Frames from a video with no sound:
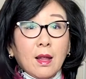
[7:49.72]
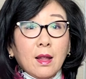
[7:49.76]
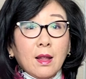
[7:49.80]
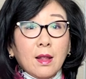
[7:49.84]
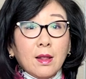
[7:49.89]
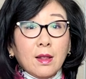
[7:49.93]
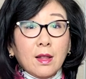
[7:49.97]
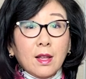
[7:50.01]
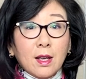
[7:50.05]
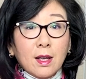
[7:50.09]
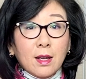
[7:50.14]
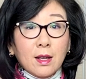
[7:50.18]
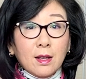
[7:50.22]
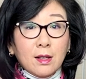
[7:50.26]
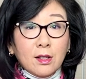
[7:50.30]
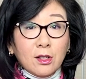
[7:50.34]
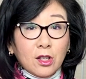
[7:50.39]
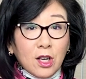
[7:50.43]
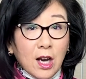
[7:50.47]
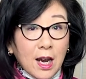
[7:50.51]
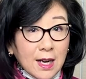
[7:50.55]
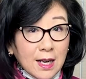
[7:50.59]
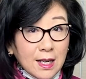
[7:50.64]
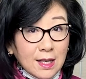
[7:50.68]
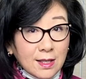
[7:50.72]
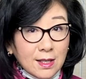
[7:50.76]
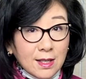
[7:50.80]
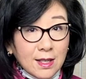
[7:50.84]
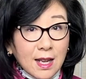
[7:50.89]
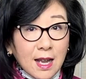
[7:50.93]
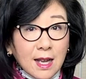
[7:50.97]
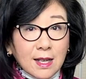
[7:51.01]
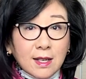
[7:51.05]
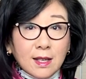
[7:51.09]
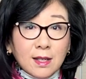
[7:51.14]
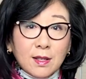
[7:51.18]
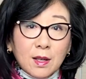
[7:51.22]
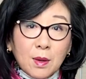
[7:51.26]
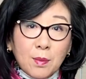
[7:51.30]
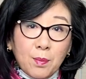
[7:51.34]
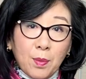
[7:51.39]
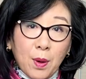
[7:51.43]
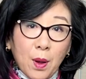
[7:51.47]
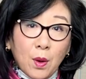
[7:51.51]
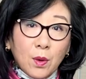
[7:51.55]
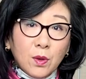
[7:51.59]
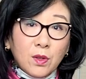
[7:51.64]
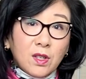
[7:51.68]
The Chinese netizen
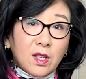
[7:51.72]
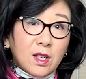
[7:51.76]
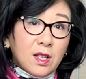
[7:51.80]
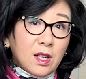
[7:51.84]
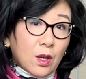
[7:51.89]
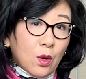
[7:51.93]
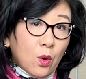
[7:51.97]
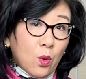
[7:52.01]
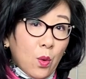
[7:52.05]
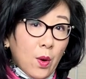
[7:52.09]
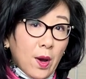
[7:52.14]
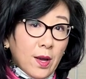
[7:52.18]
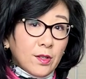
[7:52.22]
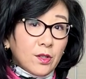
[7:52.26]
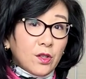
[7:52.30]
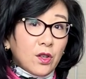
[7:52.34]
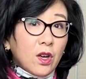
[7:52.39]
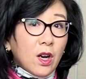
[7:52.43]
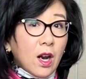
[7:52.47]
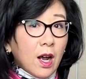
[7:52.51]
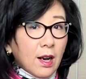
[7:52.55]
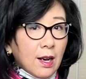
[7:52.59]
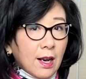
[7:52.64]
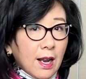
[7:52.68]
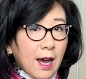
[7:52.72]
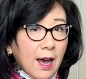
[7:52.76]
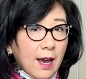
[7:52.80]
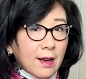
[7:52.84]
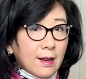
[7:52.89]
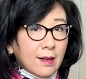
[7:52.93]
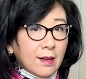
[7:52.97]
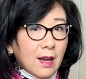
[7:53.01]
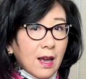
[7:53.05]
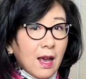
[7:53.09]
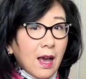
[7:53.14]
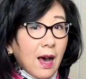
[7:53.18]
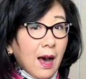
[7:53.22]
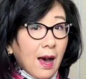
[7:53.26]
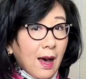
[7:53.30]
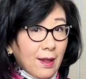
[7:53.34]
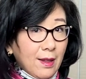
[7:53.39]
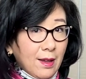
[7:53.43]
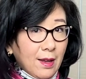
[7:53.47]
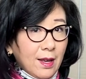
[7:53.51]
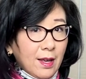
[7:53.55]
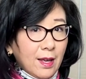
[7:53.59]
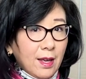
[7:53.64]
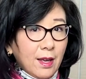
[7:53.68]
posted a question online: are
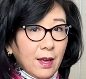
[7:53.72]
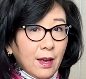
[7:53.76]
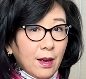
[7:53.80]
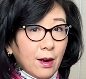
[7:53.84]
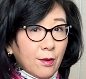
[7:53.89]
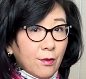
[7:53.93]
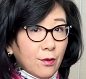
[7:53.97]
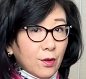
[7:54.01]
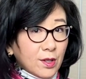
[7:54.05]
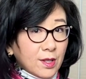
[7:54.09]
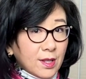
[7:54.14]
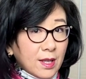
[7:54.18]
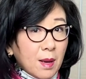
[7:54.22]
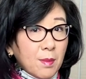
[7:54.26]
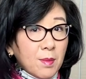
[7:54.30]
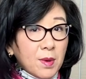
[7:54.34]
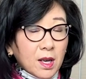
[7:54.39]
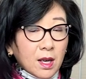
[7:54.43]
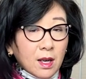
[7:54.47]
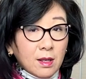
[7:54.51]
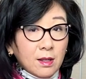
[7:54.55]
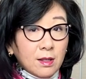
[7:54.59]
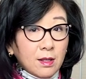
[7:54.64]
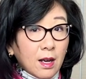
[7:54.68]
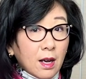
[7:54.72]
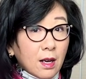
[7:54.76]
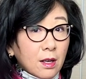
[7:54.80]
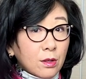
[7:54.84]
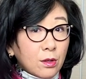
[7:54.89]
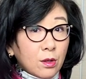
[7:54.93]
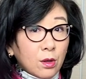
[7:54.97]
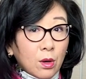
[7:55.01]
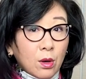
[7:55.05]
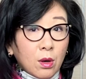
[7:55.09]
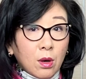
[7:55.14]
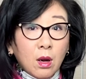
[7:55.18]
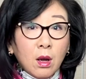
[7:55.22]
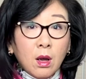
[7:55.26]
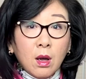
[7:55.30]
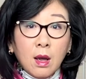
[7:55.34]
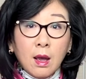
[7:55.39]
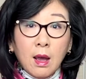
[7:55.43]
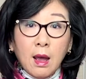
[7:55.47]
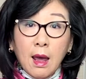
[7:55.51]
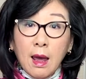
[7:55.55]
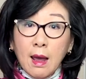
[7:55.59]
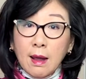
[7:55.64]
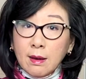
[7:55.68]
they here for semiconductor
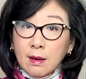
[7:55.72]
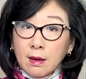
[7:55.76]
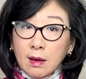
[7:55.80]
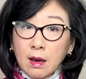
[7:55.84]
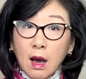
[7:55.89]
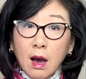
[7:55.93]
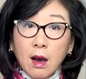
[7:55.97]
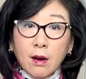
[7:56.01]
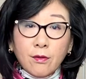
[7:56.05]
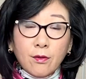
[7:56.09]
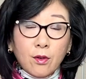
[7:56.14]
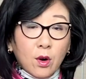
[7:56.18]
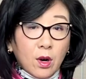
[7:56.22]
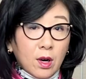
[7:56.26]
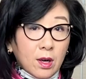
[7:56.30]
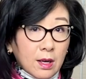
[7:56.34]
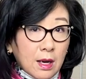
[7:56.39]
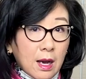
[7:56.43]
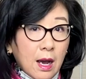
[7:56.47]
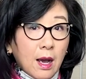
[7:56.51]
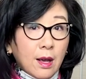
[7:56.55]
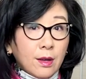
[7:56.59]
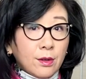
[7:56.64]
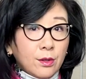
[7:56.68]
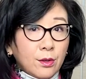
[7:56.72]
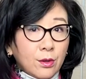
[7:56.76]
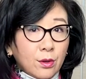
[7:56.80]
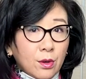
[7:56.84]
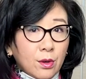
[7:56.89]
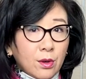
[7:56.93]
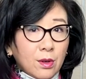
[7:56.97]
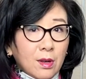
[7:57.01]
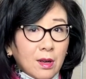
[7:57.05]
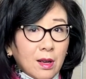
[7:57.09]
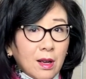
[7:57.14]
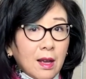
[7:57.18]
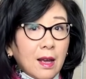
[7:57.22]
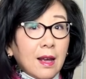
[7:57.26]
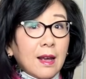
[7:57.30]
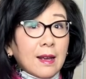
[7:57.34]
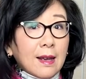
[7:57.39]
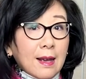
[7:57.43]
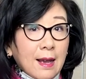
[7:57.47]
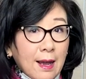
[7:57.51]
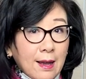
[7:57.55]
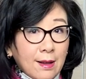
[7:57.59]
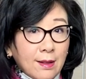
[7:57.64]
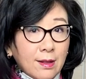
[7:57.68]
and not for a concert?
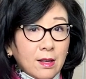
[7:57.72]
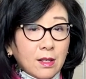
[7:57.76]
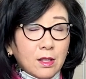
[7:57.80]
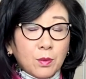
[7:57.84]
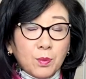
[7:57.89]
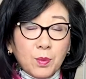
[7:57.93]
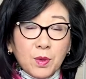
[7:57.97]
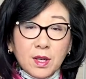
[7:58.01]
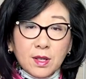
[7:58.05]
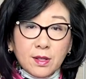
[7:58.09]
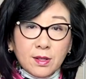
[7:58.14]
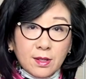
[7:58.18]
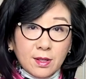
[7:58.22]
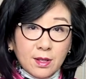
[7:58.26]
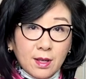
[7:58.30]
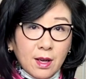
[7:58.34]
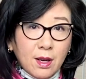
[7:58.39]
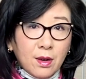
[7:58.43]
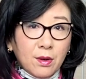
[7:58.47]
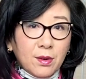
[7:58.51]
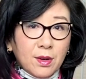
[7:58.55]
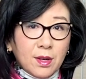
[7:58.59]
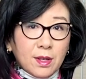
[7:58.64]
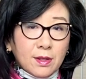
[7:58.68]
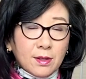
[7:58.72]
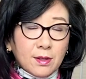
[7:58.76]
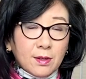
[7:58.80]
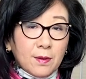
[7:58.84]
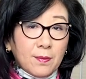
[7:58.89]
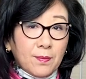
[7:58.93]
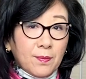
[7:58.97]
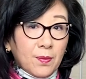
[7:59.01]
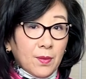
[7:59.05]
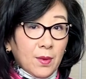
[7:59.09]
Can this be serious?